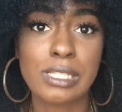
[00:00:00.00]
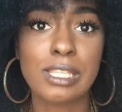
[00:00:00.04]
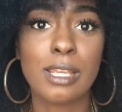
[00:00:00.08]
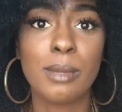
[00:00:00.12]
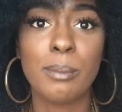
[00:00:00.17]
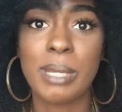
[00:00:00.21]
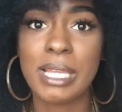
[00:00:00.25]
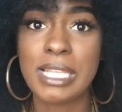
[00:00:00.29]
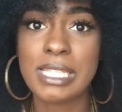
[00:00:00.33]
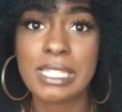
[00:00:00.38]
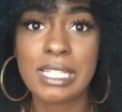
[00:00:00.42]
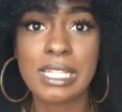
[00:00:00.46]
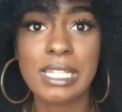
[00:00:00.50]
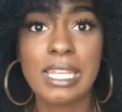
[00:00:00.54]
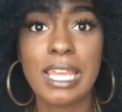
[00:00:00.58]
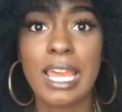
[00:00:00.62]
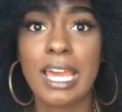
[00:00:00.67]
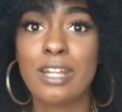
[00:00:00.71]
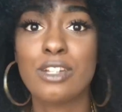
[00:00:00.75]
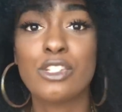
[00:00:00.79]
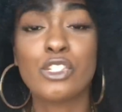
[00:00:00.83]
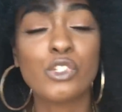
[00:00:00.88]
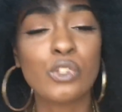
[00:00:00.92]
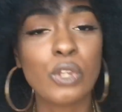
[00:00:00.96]
So basically
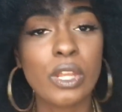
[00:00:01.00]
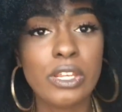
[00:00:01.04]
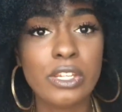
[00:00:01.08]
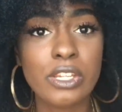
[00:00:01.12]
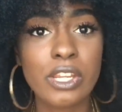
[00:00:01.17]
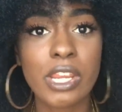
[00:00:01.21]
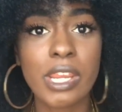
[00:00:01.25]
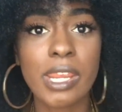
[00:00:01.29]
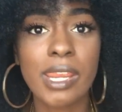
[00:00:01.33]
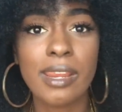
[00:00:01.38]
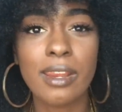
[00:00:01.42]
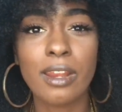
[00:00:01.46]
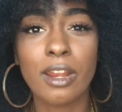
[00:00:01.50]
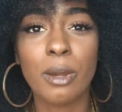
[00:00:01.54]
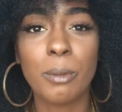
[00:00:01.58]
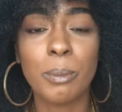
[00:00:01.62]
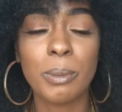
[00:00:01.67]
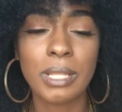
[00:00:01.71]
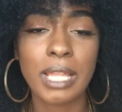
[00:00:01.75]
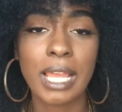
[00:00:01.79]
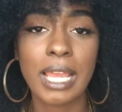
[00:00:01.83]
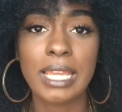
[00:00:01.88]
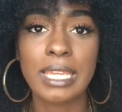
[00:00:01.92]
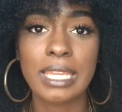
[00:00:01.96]
how to straighten your hair,
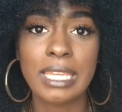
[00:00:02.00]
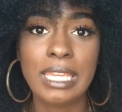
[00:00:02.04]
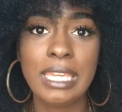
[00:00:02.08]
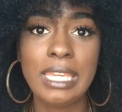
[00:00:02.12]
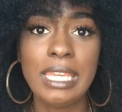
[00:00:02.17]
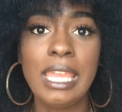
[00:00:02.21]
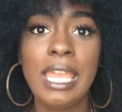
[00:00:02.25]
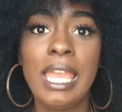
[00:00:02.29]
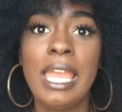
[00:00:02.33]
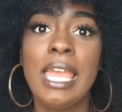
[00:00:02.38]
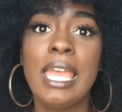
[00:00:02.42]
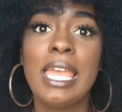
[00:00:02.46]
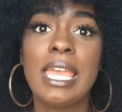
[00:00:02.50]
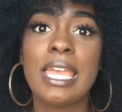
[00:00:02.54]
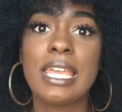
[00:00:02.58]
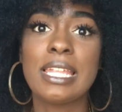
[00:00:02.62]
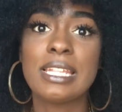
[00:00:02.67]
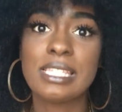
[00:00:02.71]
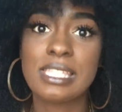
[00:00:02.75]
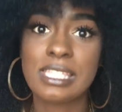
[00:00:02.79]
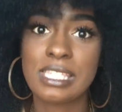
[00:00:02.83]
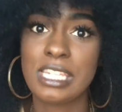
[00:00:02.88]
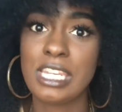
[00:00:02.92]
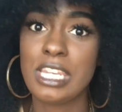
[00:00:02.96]
apply heat,
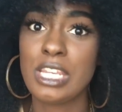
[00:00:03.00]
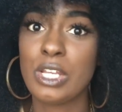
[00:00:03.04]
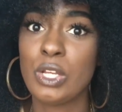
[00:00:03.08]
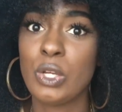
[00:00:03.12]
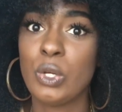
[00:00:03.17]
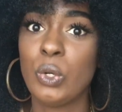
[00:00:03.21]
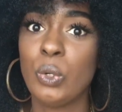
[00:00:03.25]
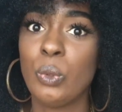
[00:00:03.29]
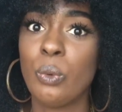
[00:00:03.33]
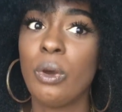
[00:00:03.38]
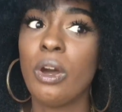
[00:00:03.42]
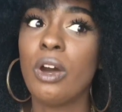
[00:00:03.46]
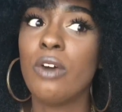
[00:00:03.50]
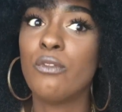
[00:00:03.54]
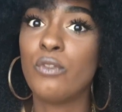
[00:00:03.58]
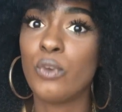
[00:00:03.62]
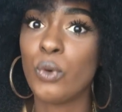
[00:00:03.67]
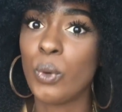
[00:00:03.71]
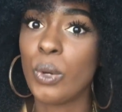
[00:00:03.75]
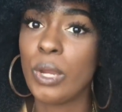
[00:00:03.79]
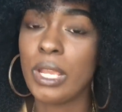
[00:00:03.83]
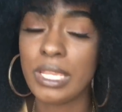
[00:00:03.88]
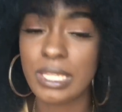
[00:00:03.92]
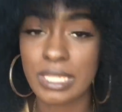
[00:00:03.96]
and still
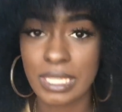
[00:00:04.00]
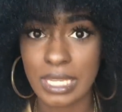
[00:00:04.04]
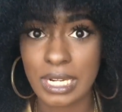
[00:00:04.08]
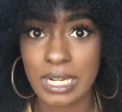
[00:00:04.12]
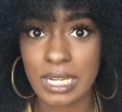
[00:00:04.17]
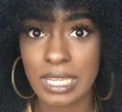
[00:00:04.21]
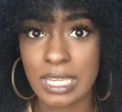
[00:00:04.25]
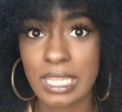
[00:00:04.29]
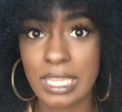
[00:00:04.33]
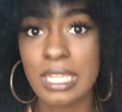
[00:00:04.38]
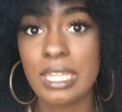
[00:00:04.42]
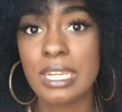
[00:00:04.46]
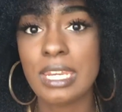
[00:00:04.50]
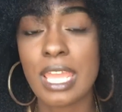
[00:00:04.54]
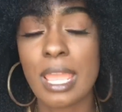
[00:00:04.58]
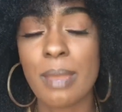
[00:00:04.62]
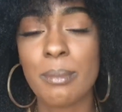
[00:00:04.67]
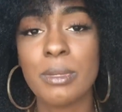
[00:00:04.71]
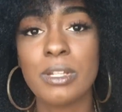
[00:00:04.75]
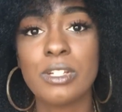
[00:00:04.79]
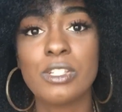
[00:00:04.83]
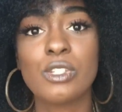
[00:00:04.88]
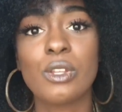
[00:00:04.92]
avoid getting heat damage.